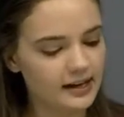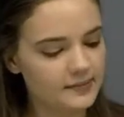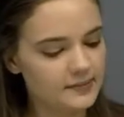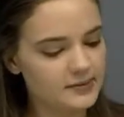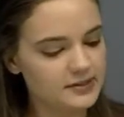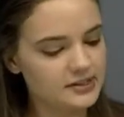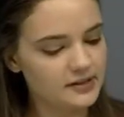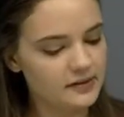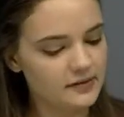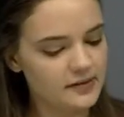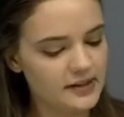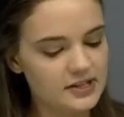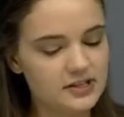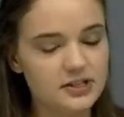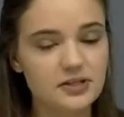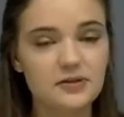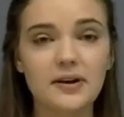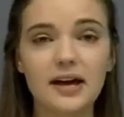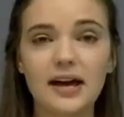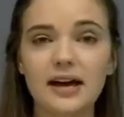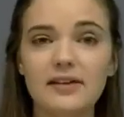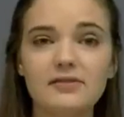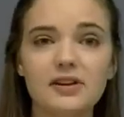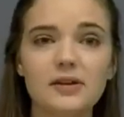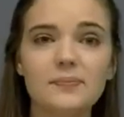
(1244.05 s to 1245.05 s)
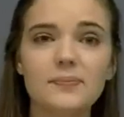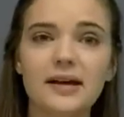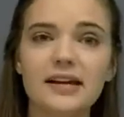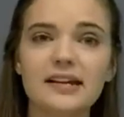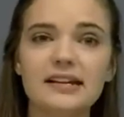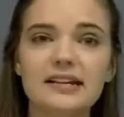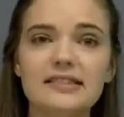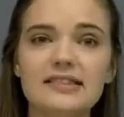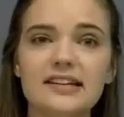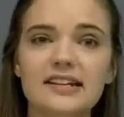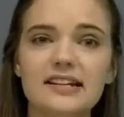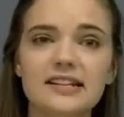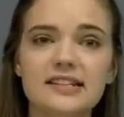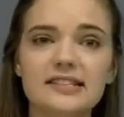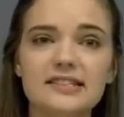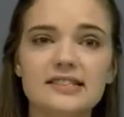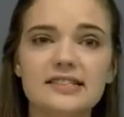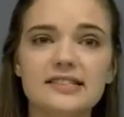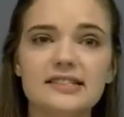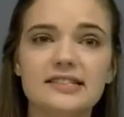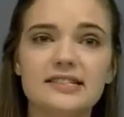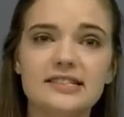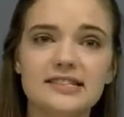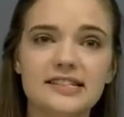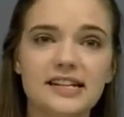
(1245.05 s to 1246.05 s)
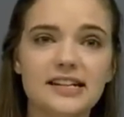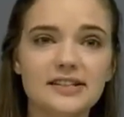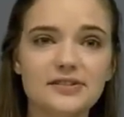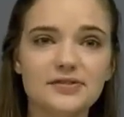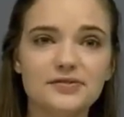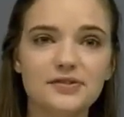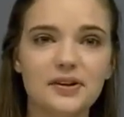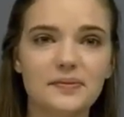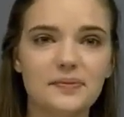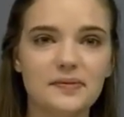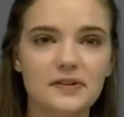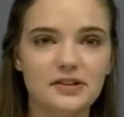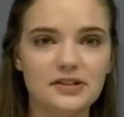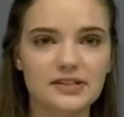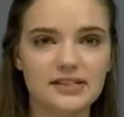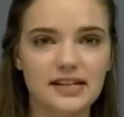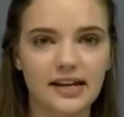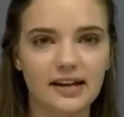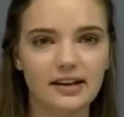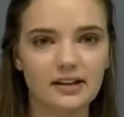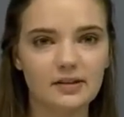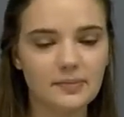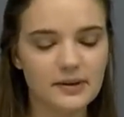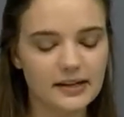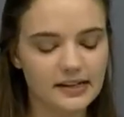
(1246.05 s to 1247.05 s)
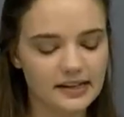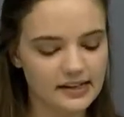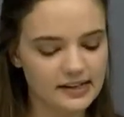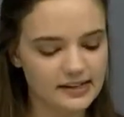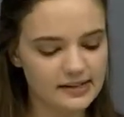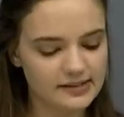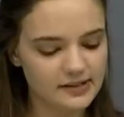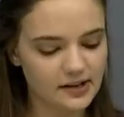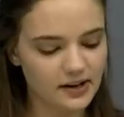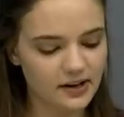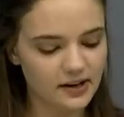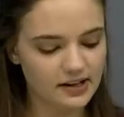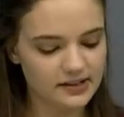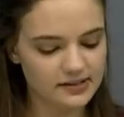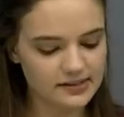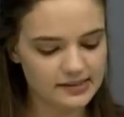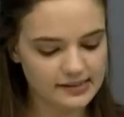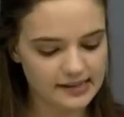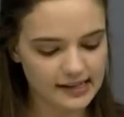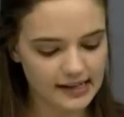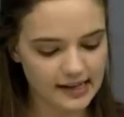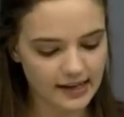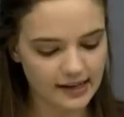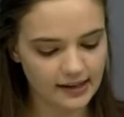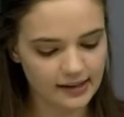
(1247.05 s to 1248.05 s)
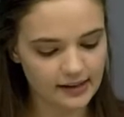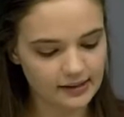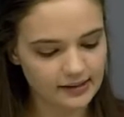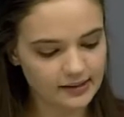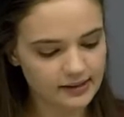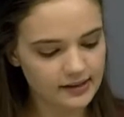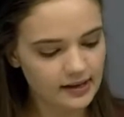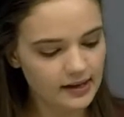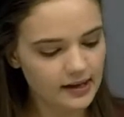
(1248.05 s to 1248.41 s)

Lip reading: So they do have a body that is distinct from their tail, but it is hard to tell.